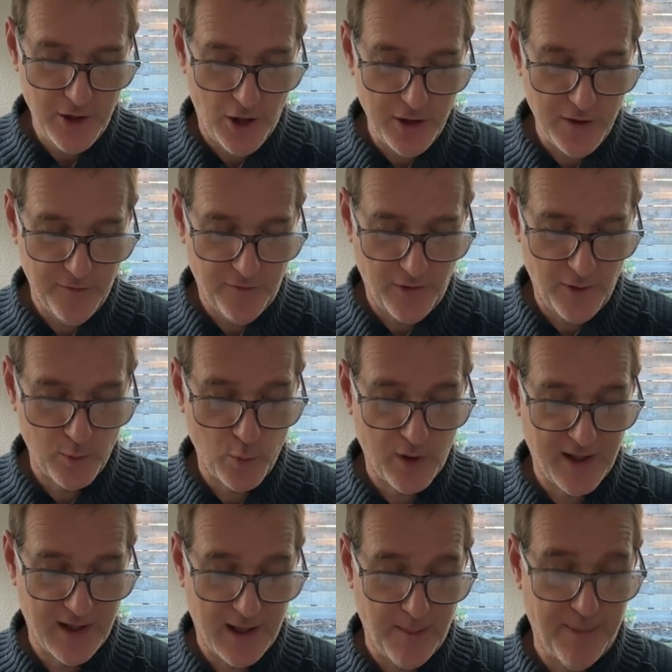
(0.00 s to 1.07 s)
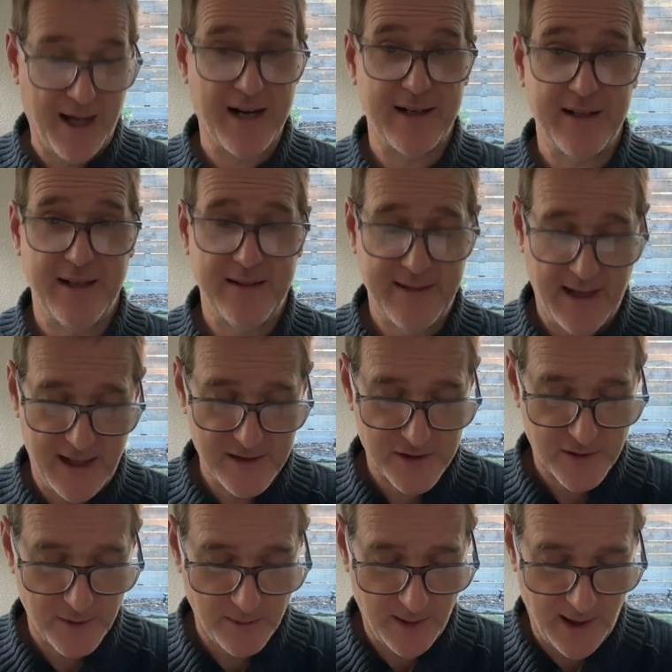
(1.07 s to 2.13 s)
know you've heard about a
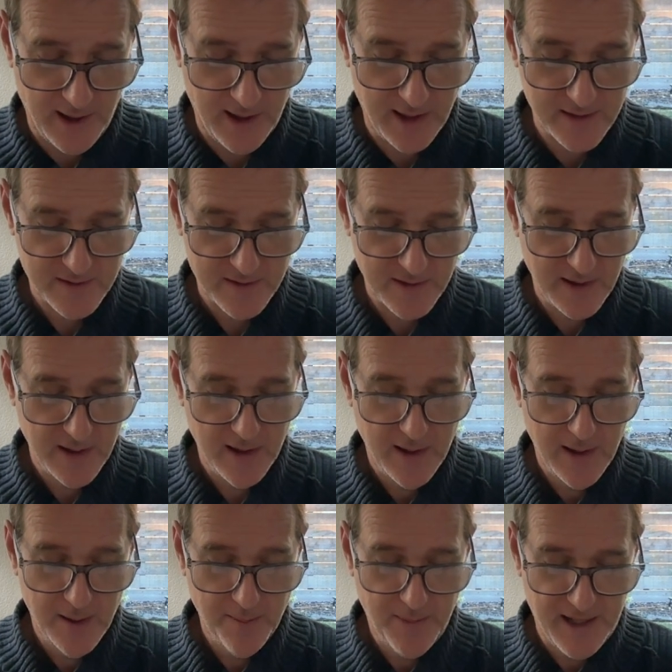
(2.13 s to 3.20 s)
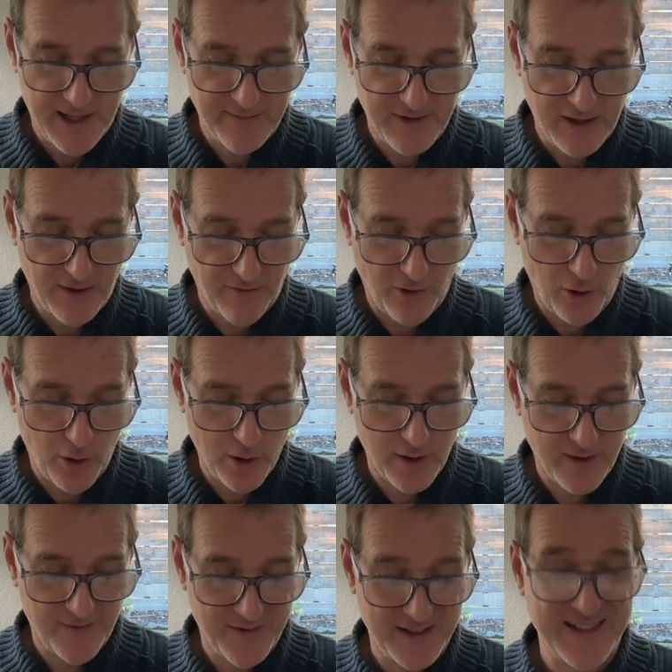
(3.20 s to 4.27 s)
detached garage, but have you ever heard
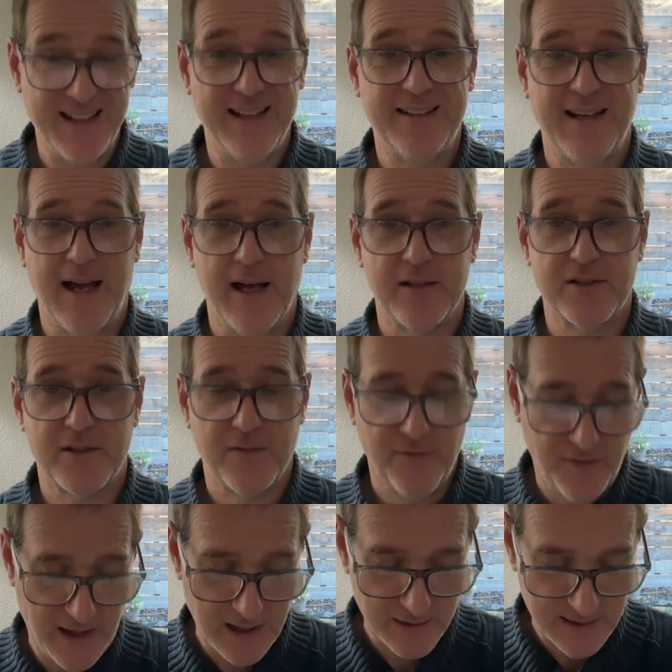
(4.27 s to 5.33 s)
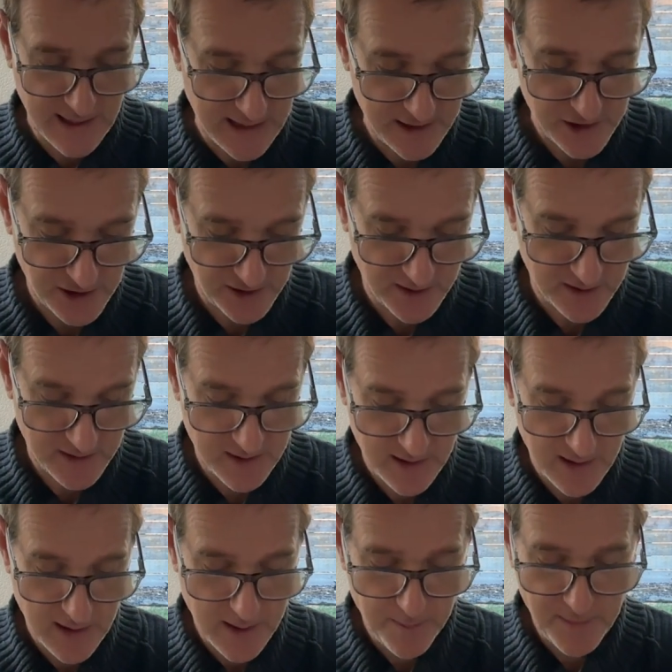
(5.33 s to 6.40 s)
of a detached foundation?
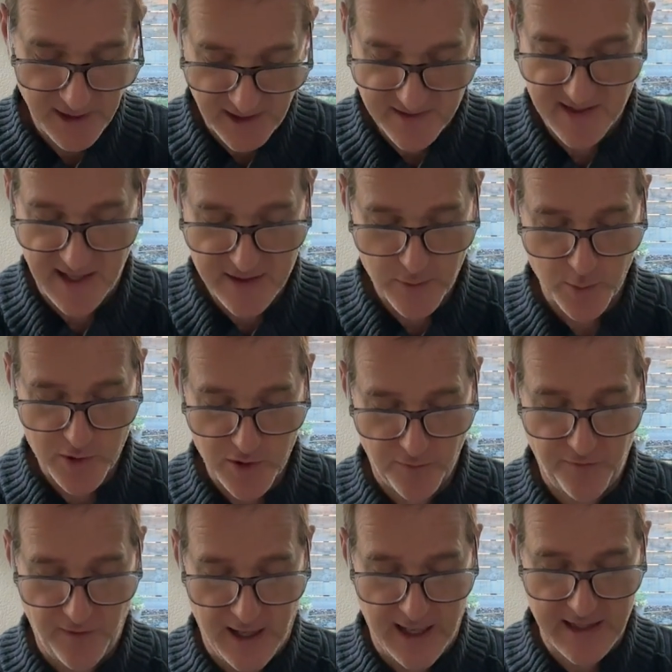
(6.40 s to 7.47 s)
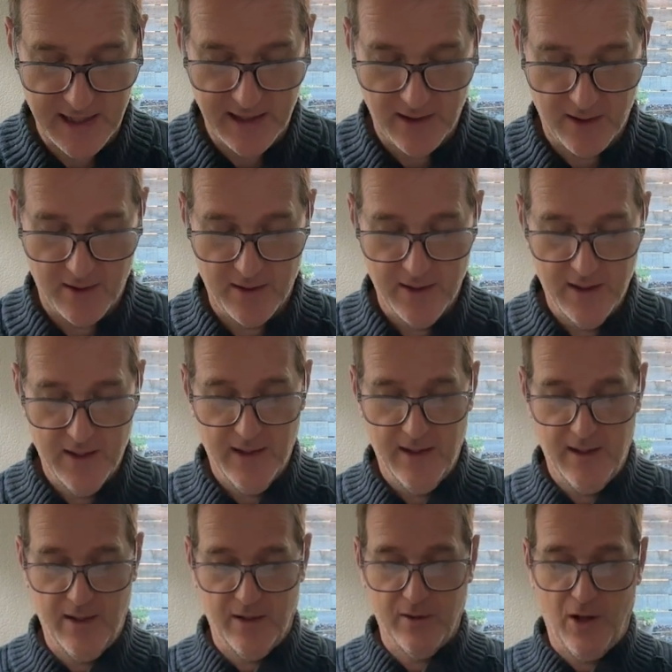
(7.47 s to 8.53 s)
Because that's what you'll find here
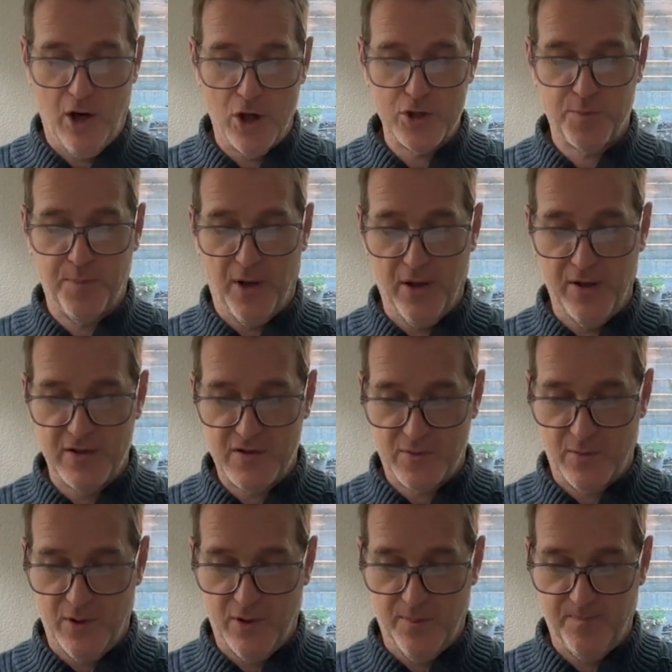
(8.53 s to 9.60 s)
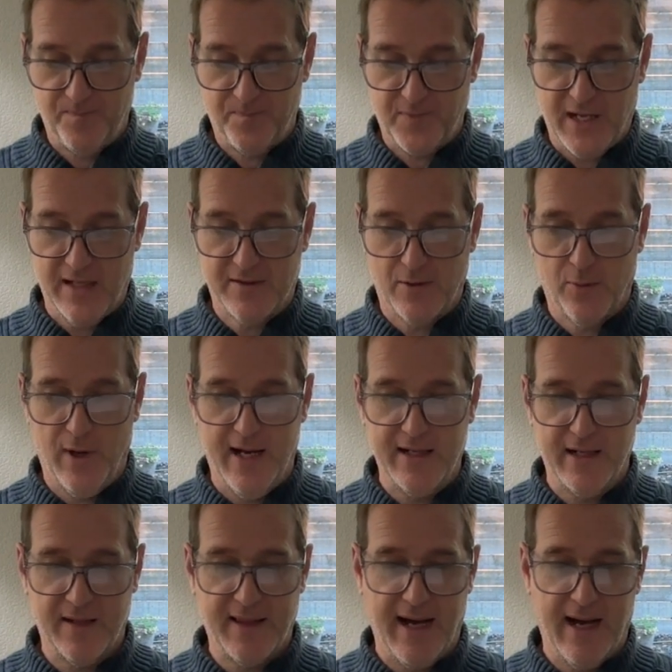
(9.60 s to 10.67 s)
in a large bonus room at the right
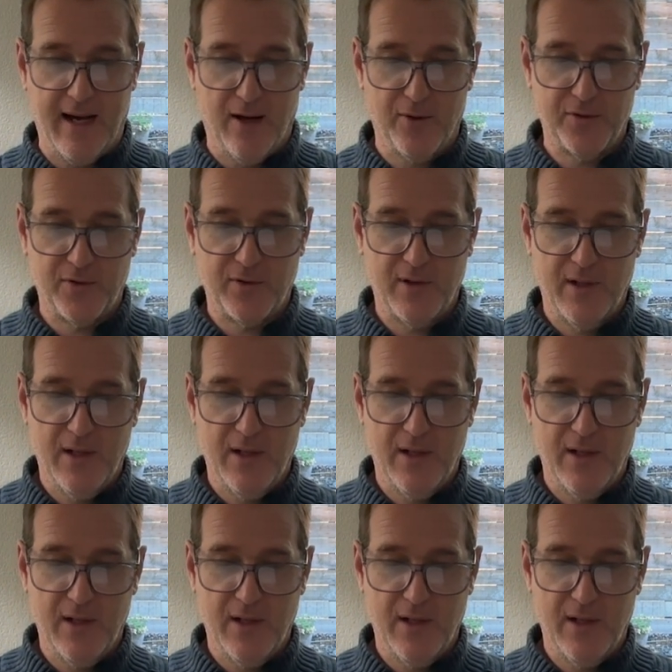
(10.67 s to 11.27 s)
of the house.